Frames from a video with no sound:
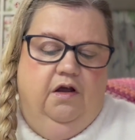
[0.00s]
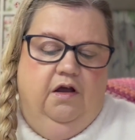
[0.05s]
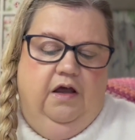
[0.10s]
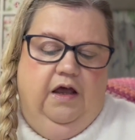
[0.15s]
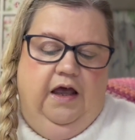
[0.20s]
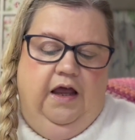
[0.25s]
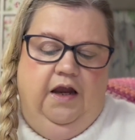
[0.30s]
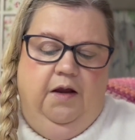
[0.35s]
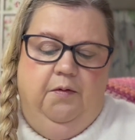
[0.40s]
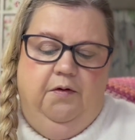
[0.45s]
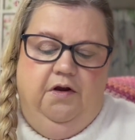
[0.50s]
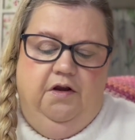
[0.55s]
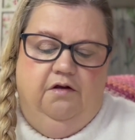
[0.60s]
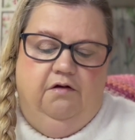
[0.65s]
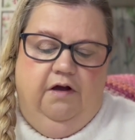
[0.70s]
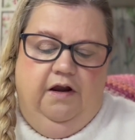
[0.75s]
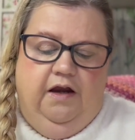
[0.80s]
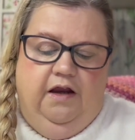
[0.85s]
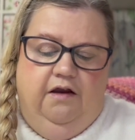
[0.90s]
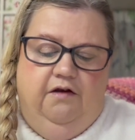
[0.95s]
Anybody
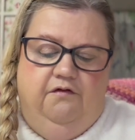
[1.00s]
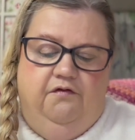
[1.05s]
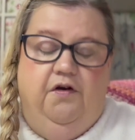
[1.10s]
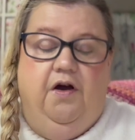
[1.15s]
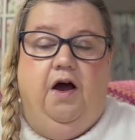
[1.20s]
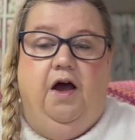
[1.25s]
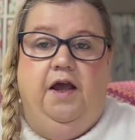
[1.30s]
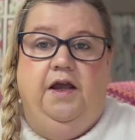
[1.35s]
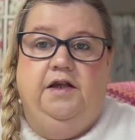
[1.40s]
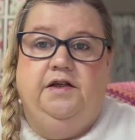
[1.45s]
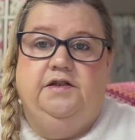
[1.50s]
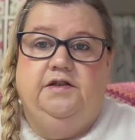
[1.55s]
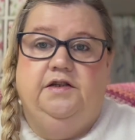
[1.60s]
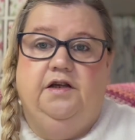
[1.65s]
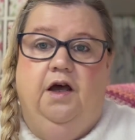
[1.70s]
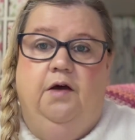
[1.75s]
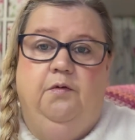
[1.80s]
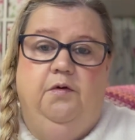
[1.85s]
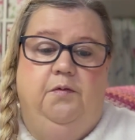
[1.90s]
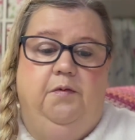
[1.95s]
got any advice?
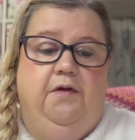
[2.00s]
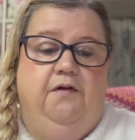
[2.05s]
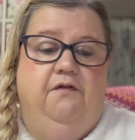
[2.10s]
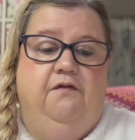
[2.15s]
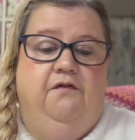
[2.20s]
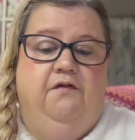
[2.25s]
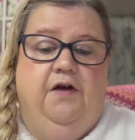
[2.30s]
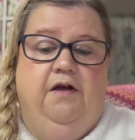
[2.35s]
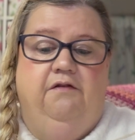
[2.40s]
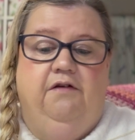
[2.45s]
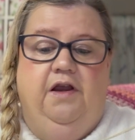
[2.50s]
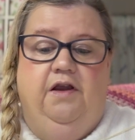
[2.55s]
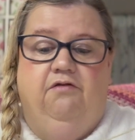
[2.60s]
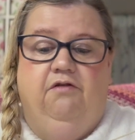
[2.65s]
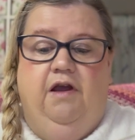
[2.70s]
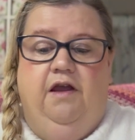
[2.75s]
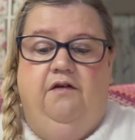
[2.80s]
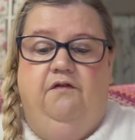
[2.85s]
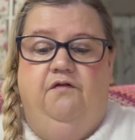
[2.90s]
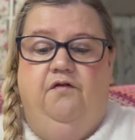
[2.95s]
I would be very
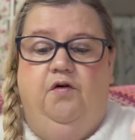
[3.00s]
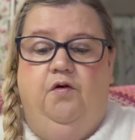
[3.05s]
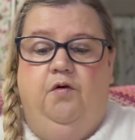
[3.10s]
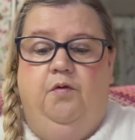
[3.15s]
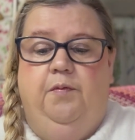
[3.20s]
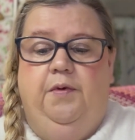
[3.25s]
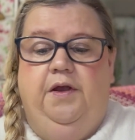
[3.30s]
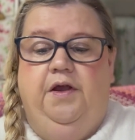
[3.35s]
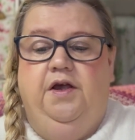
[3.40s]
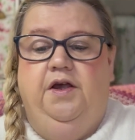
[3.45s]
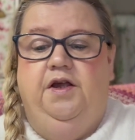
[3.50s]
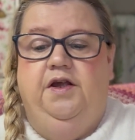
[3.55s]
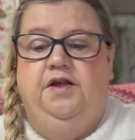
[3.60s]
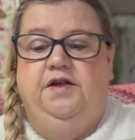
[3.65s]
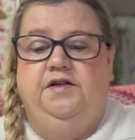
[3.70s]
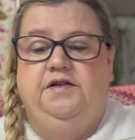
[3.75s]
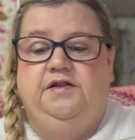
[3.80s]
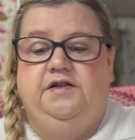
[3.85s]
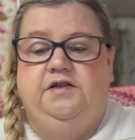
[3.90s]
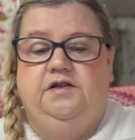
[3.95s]
grateful,
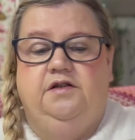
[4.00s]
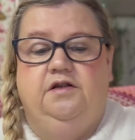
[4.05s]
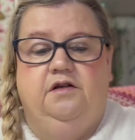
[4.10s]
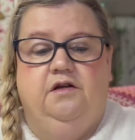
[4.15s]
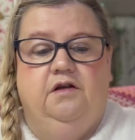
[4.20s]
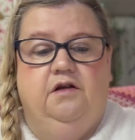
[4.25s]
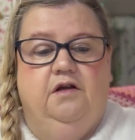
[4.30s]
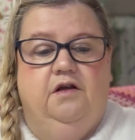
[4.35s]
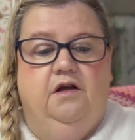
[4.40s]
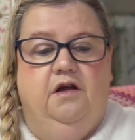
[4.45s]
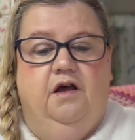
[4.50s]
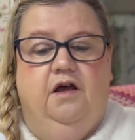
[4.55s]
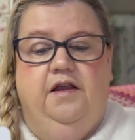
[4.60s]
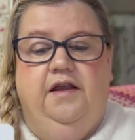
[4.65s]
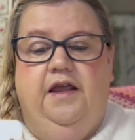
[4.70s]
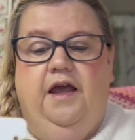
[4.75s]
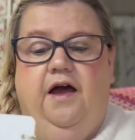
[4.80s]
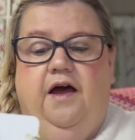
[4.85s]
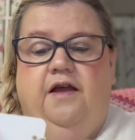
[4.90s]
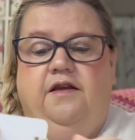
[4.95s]
because
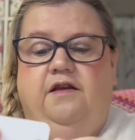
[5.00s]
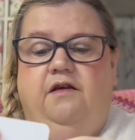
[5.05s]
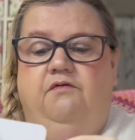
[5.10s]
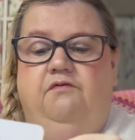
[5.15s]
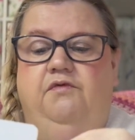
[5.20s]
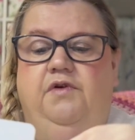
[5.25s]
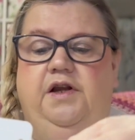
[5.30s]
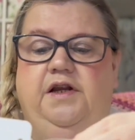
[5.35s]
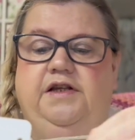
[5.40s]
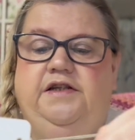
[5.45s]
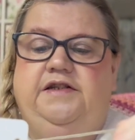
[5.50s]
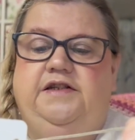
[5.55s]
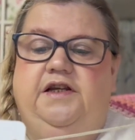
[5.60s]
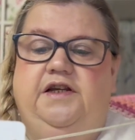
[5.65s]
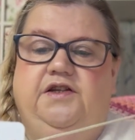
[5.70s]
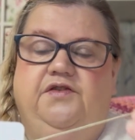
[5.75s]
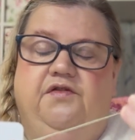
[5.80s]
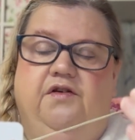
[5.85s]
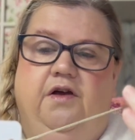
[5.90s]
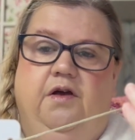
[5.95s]
yeah, I don't really
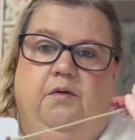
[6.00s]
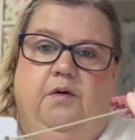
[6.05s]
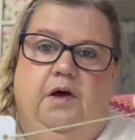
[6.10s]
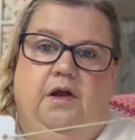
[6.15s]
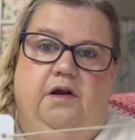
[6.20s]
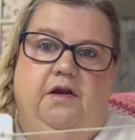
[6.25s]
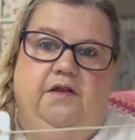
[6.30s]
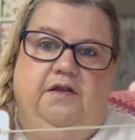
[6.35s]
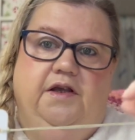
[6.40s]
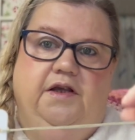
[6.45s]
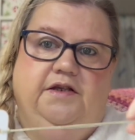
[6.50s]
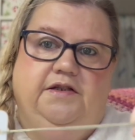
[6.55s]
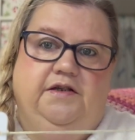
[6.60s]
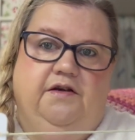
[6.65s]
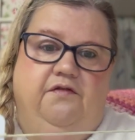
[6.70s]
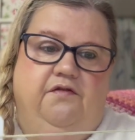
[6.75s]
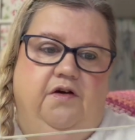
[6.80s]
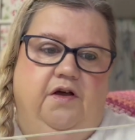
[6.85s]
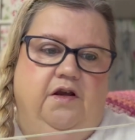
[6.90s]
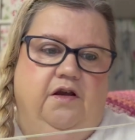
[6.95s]
stitch very well in this. I
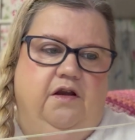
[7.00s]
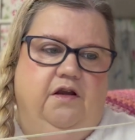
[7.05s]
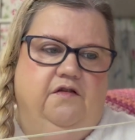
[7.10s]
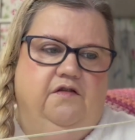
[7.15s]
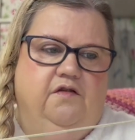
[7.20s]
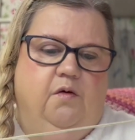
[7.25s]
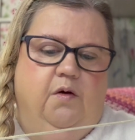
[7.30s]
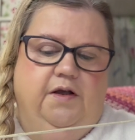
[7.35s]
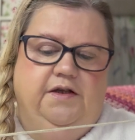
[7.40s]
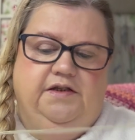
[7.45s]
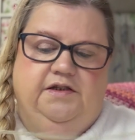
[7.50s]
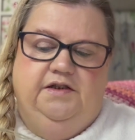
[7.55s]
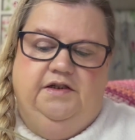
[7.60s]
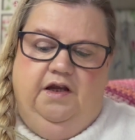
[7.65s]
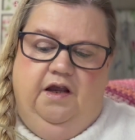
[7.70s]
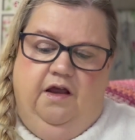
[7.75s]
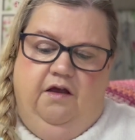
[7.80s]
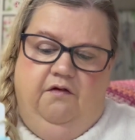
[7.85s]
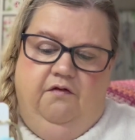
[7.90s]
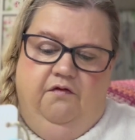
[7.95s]
find it's quite
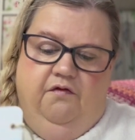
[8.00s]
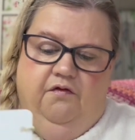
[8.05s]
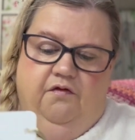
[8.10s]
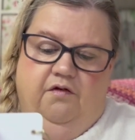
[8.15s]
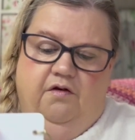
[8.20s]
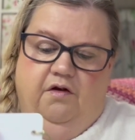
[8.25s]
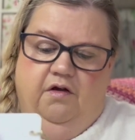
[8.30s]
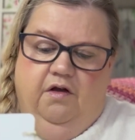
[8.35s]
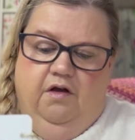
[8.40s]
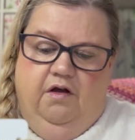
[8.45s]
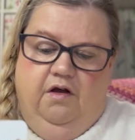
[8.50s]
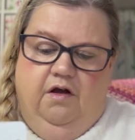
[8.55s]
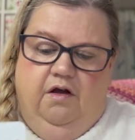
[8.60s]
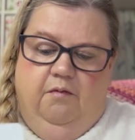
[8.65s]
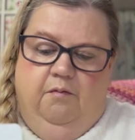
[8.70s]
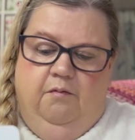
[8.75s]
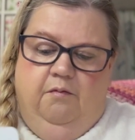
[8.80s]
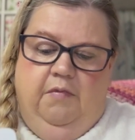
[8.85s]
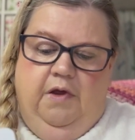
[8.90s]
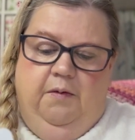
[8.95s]
stiff.
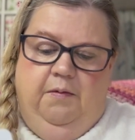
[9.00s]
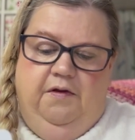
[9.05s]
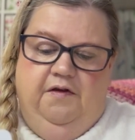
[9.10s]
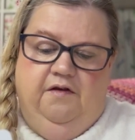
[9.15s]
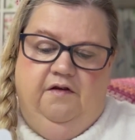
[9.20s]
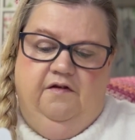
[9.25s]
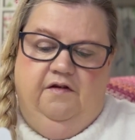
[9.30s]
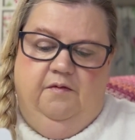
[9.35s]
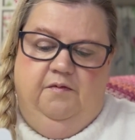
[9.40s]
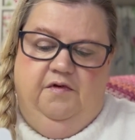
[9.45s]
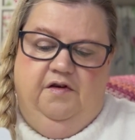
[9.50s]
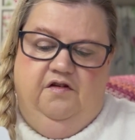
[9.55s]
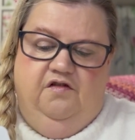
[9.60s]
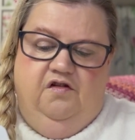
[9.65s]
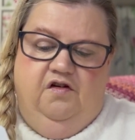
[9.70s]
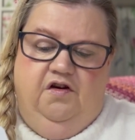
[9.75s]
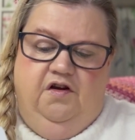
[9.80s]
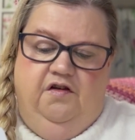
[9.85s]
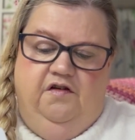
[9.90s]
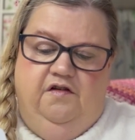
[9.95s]
Maybe it's because I'm such
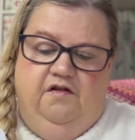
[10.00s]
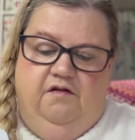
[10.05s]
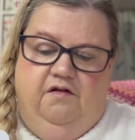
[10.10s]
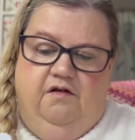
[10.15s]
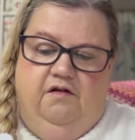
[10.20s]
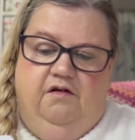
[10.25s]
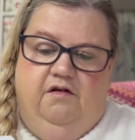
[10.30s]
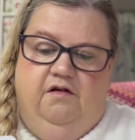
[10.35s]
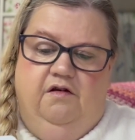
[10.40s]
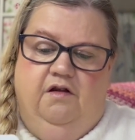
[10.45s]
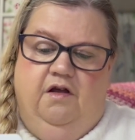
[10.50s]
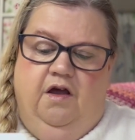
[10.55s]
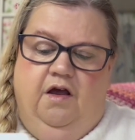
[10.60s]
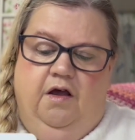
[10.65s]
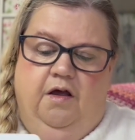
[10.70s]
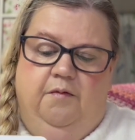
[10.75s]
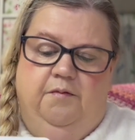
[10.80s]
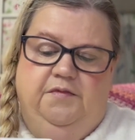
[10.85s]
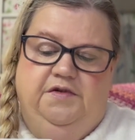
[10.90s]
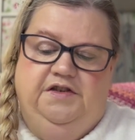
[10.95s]
a new
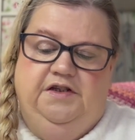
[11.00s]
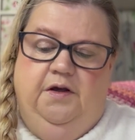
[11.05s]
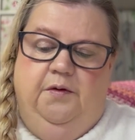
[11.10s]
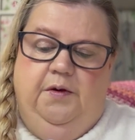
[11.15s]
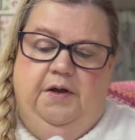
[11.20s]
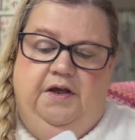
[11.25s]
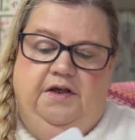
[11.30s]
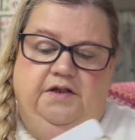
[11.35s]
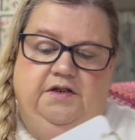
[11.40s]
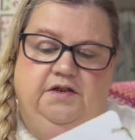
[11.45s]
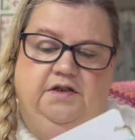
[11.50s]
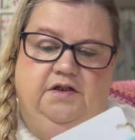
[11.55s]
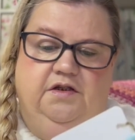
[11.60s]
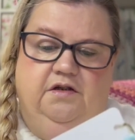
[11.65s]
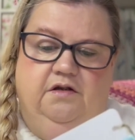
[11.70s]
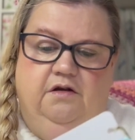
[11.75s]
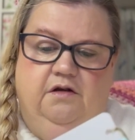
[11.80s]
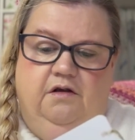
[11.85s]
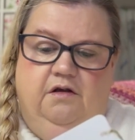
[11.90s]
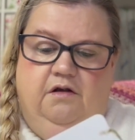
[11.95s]
sewist.
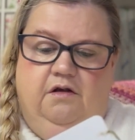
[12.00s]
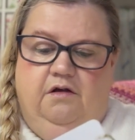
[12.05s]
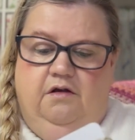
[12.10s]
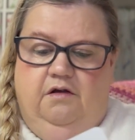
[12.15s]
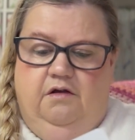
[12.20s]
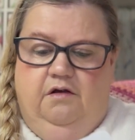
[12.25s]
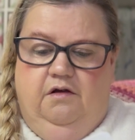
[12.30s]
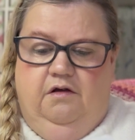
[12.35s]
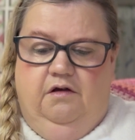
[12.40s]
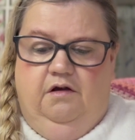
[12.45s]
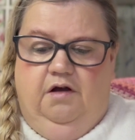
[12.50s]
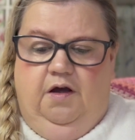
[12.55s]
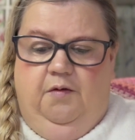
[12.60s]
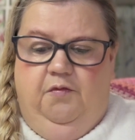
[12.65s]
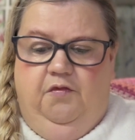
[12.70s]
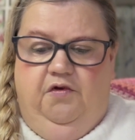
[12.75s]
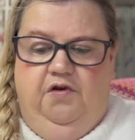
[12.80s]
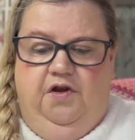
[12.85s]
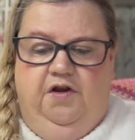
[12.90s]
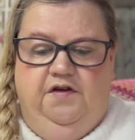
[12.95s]
I'm
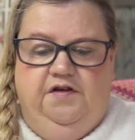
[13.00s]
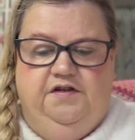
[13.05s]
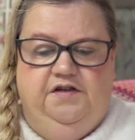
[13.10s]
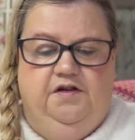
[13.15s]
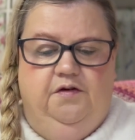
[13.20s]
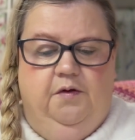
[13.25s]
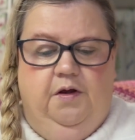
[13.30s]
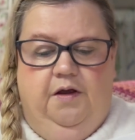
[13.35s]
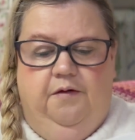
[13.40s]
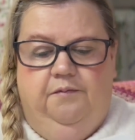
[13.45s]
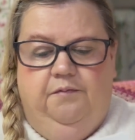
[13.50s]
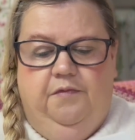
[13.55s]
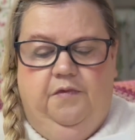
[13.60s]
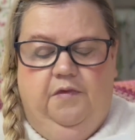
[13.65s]
not used to it.